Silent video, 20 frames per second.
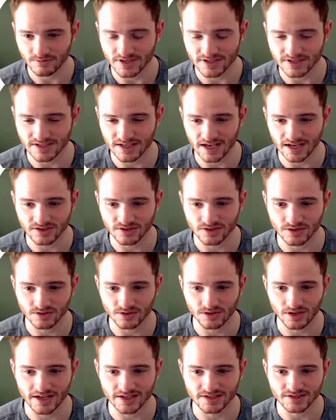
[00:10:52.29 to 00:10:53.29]
We see
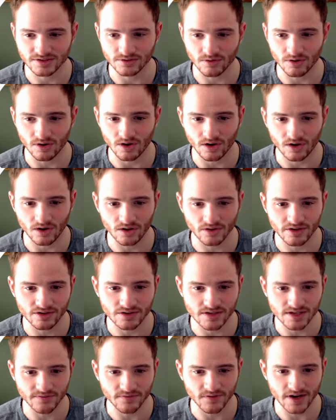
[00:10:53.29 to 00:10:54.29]
internal links to all
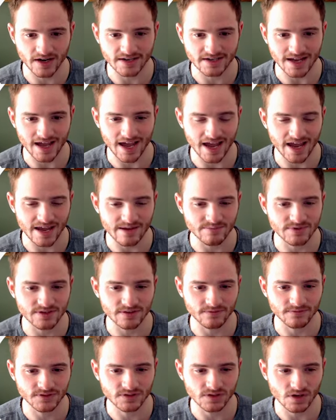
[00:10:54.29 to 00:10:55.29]
their different
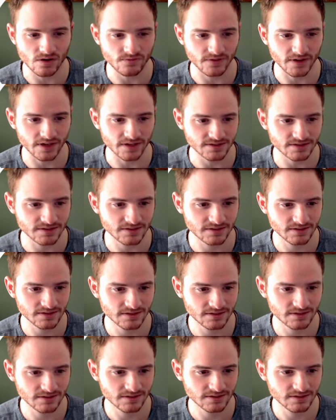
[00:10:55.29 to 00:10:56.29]
types of sofas.
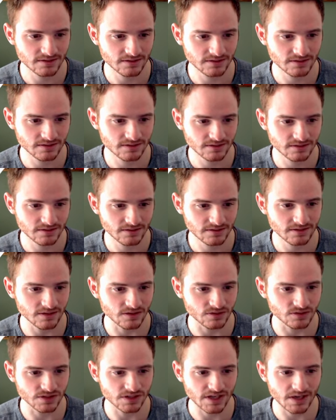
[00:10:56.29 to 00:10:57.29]

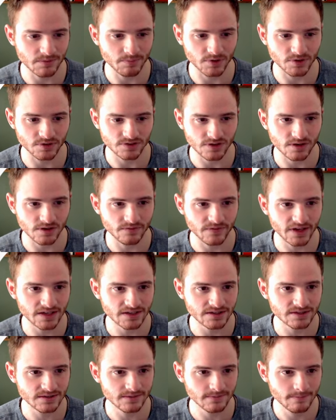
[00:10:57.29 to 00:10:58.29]
There's sleeper
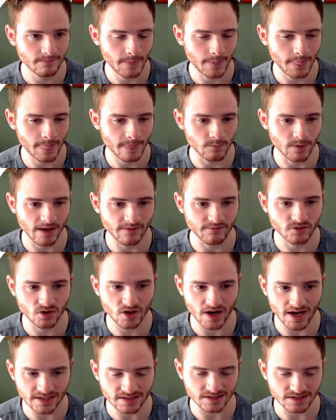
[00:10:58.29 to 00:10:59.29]
sofas, we have
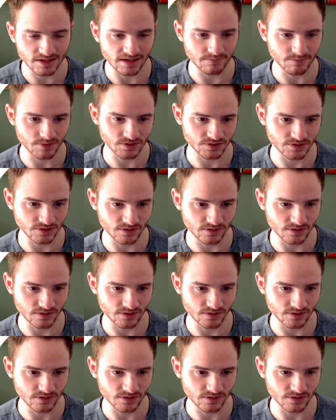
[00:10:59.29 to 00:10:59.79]
gray sleeper